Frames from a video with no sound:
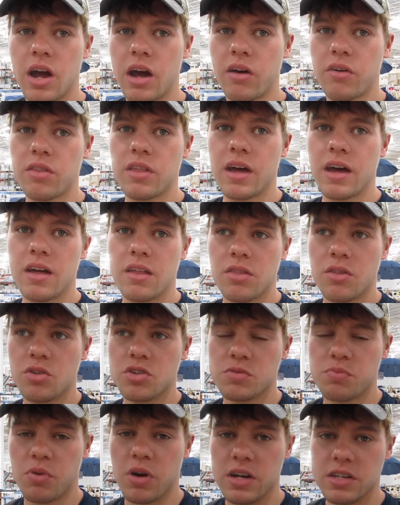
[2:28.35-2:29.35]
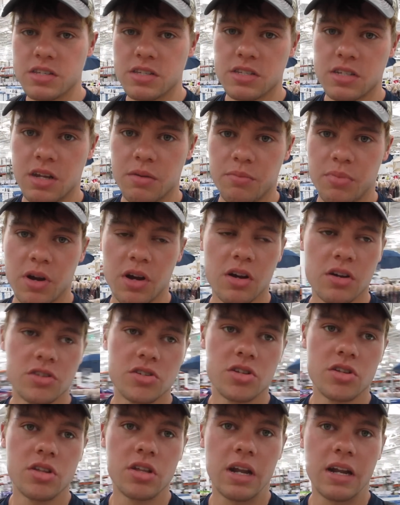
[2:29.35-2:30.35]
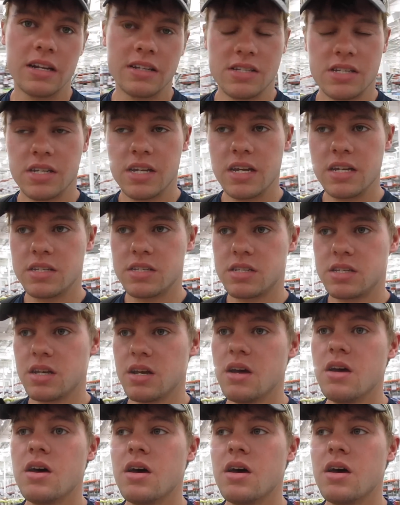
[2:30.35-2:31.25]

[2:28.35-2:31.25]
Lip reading: how those prices compare to the United States.